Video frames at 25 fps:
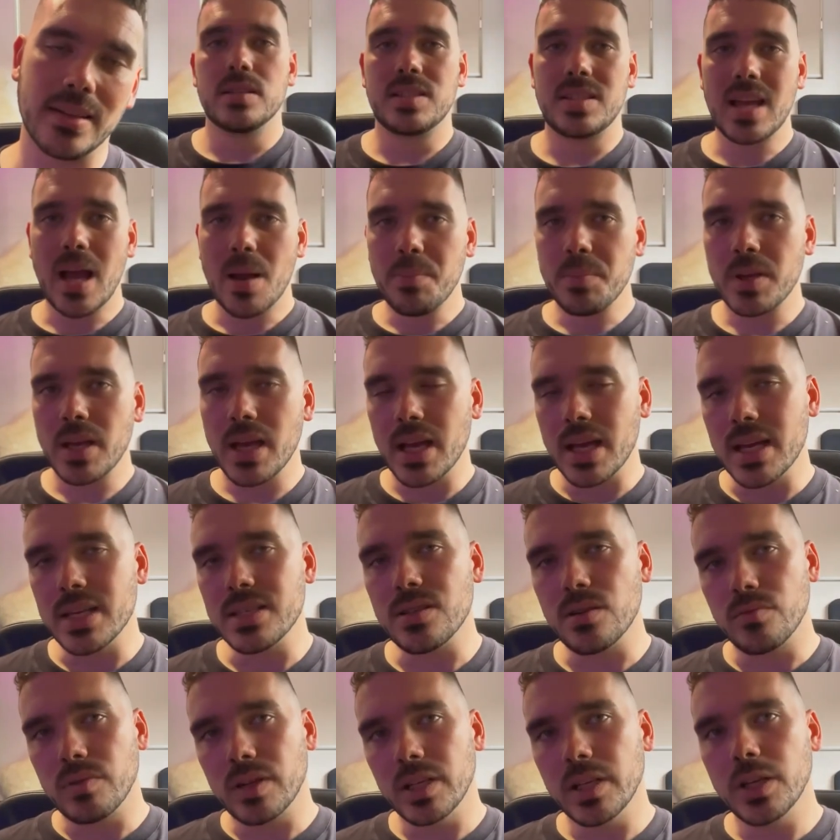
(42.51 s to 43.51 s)
Zapier is
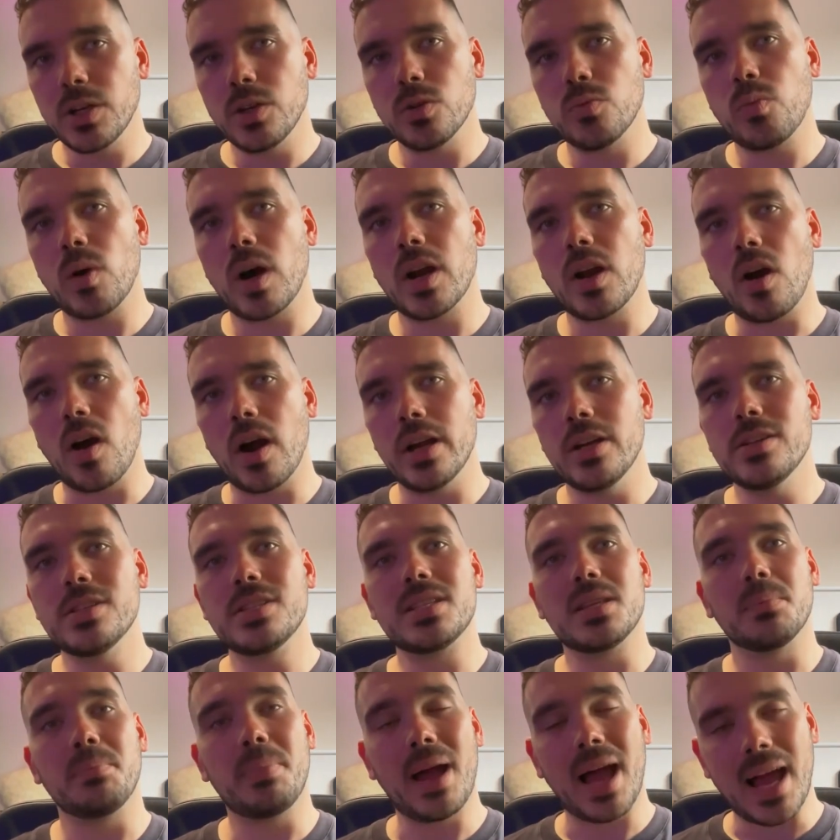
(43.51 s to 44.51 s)
a really good one. I use
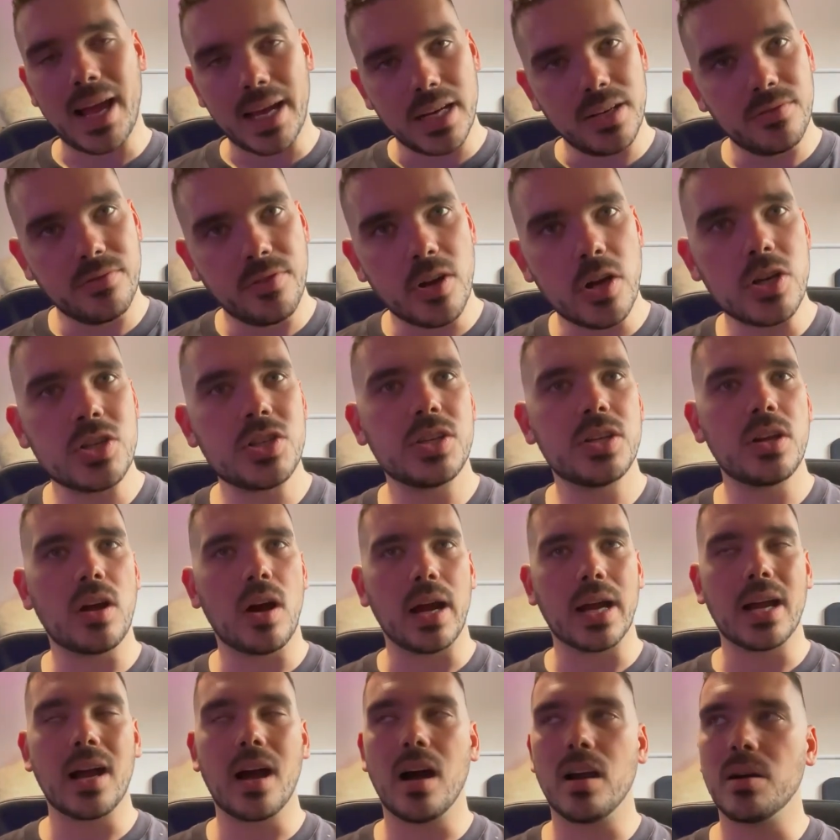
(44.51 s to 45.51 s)
the paid version. I
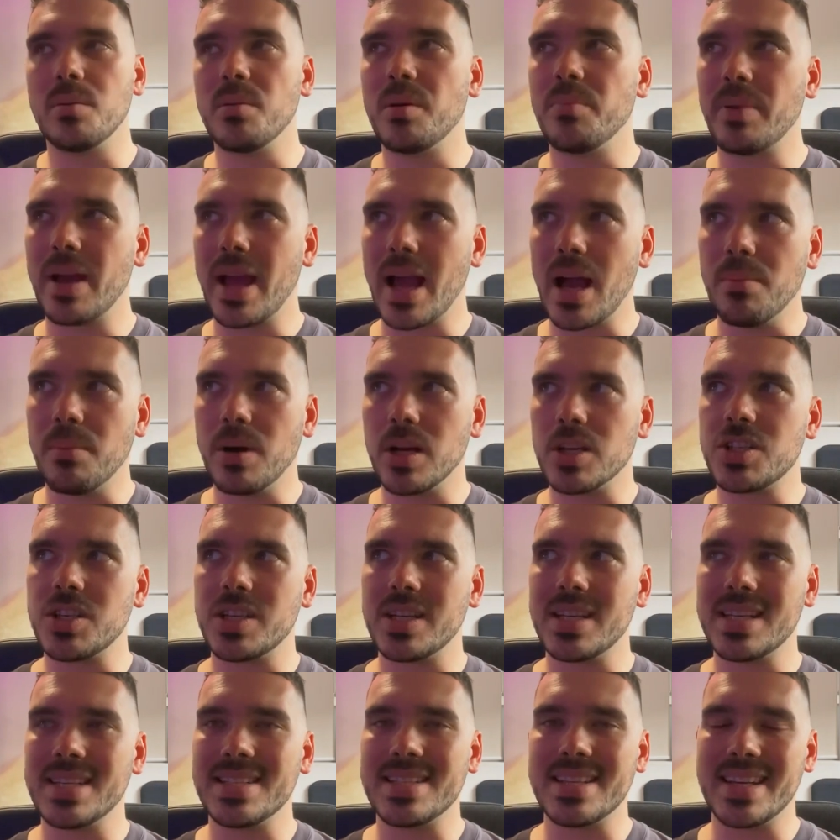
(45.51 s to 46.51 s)
can't remember how much it
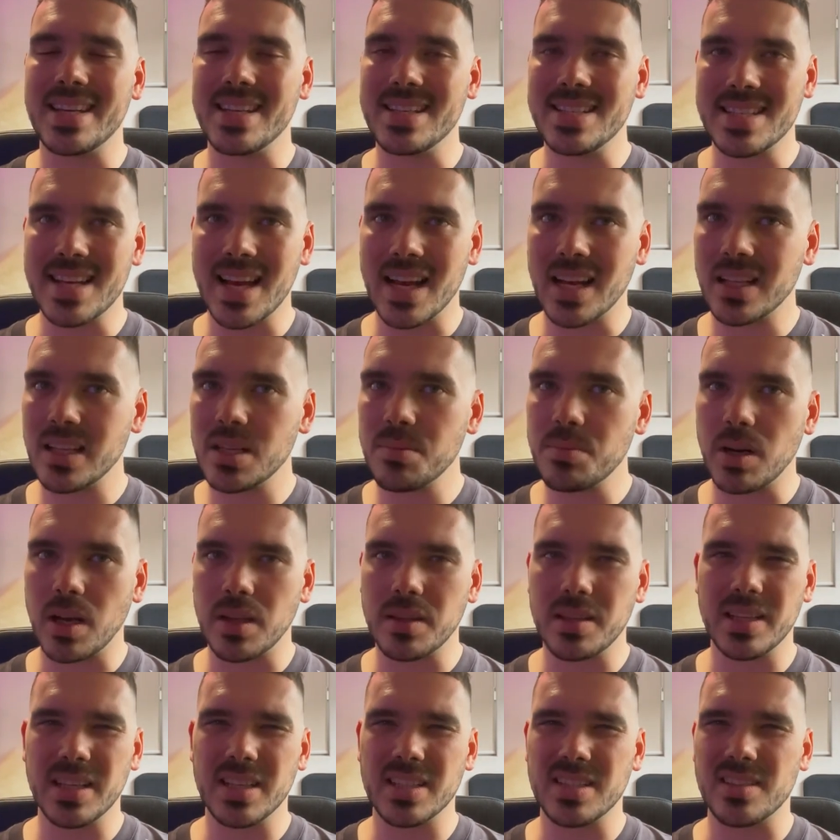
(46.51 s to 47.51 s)
is exactly, but I
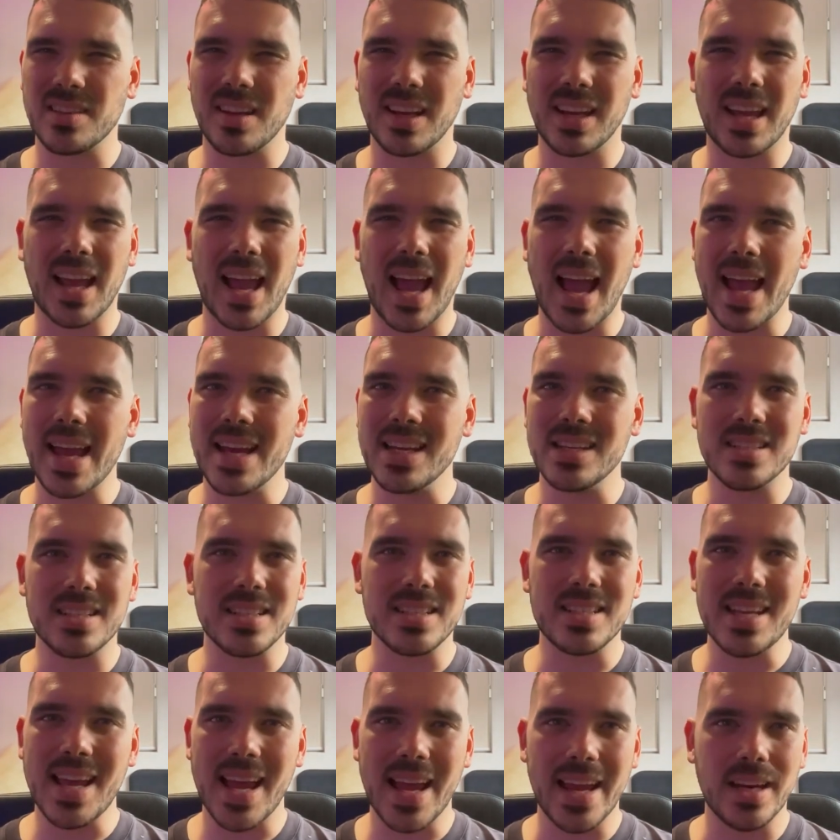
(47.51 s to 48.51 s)
think it's like eight to
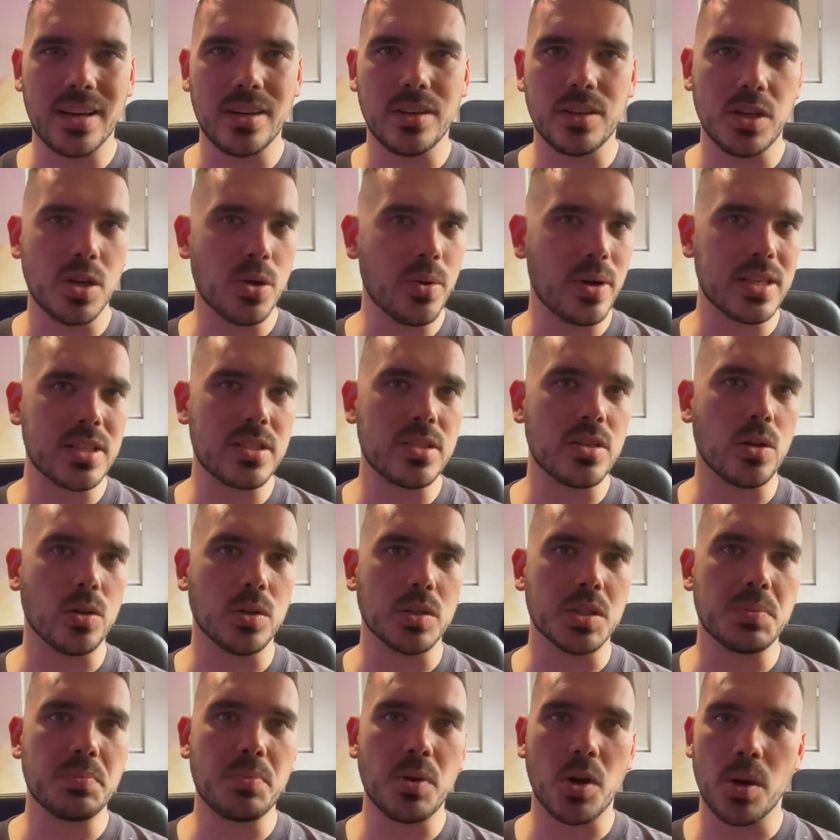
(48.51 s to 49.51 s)
10 US
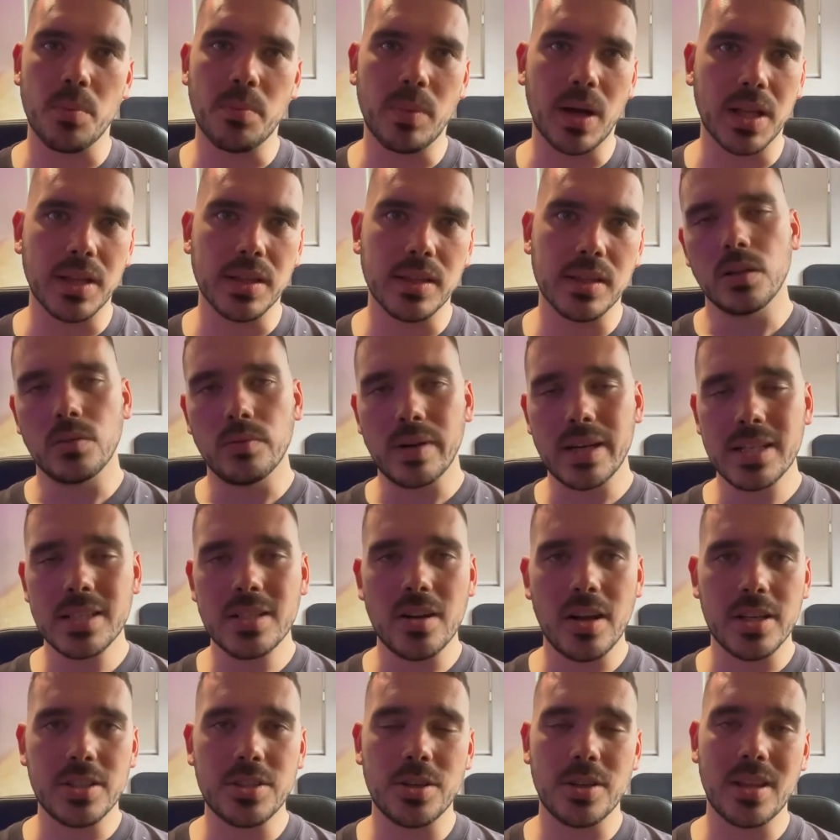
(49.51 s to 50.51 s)
dollars per month. The reason
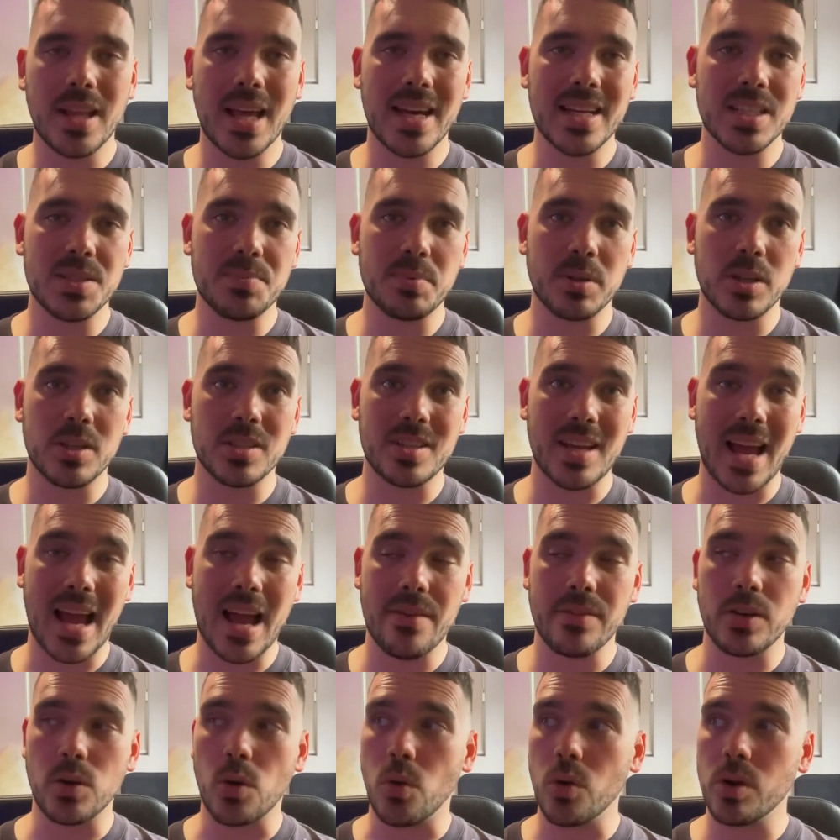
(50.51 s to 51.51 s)
I do that is because I have
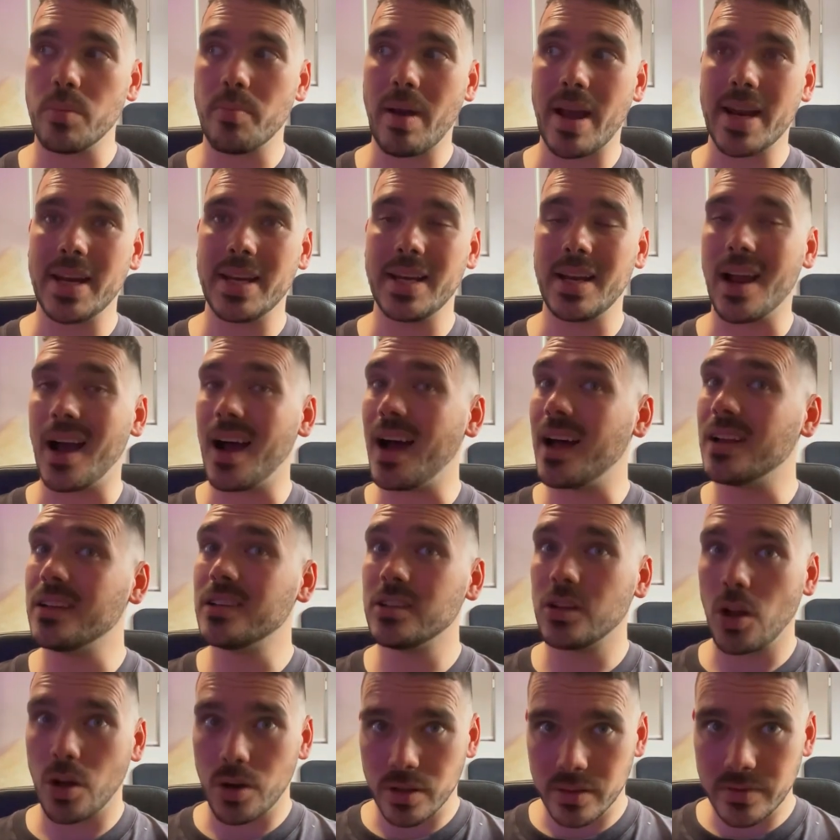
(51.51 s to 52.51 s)
it automating a
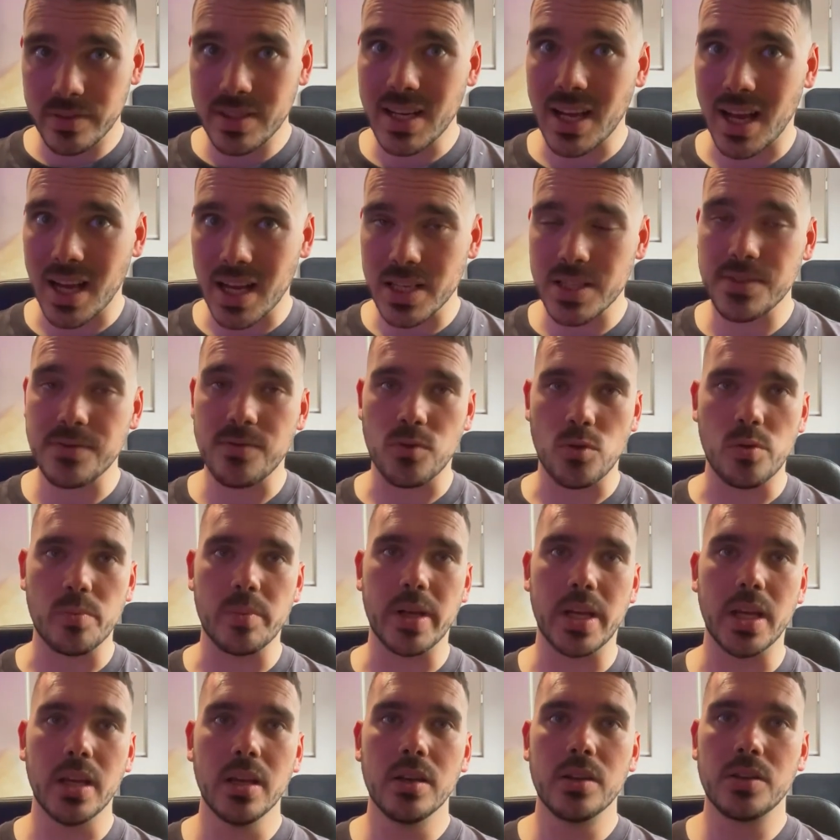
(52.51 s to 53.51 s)
lot of tasks for
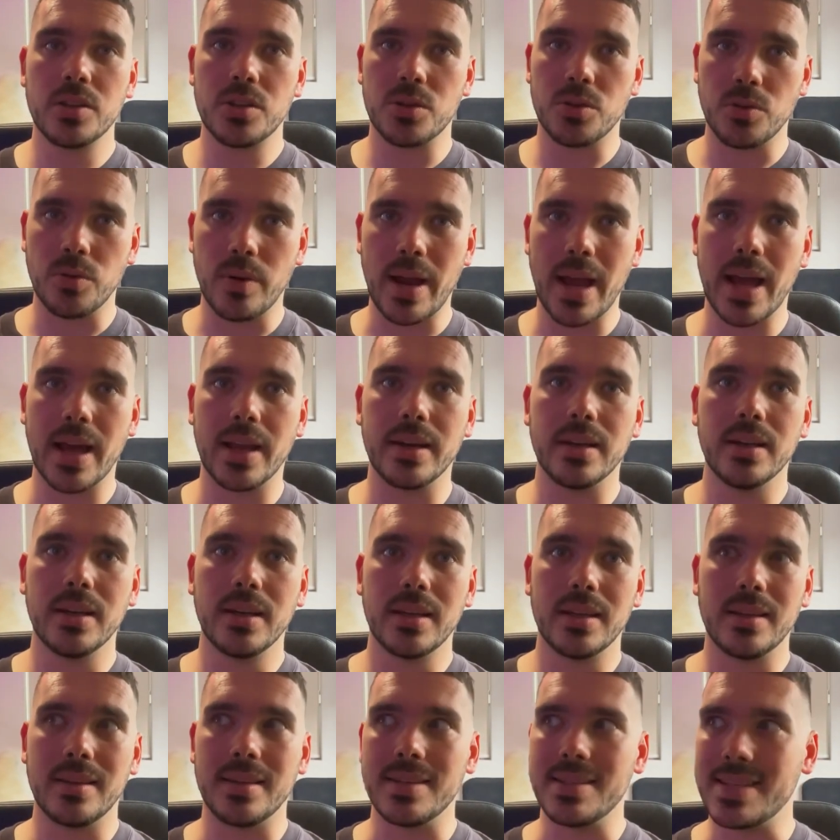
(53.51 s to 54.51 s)
me throughout
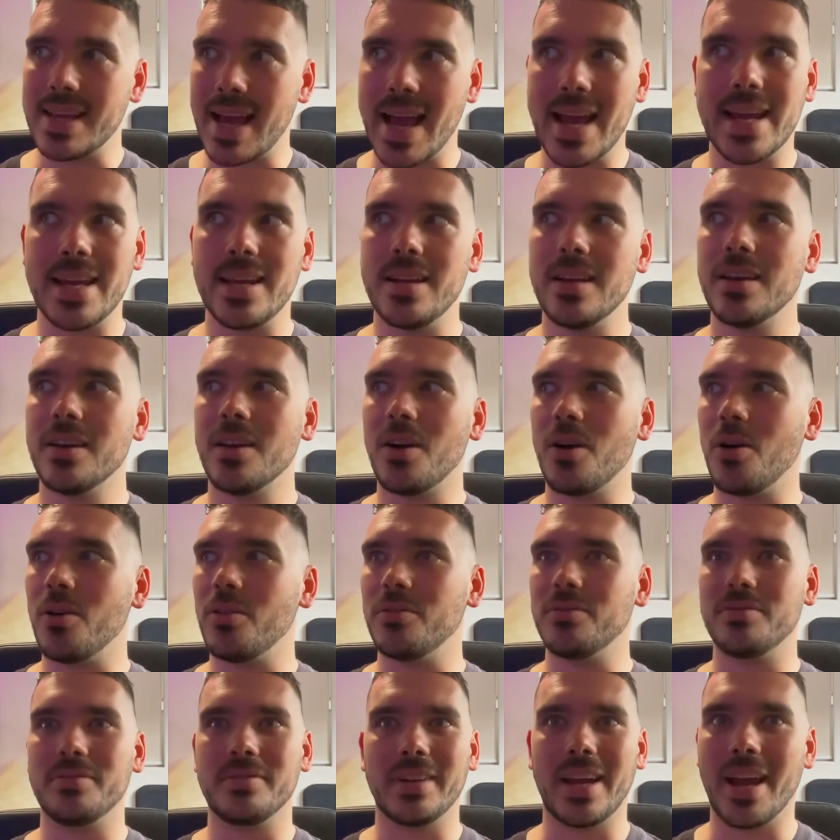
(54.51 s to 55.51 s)
the day
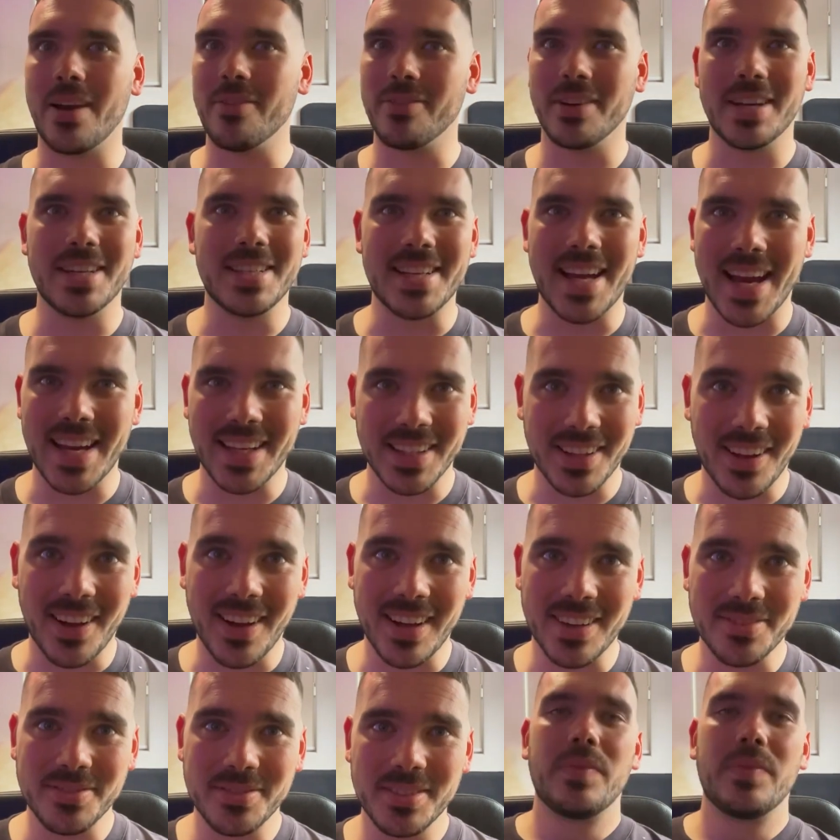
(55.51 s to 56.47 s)
of everyday life.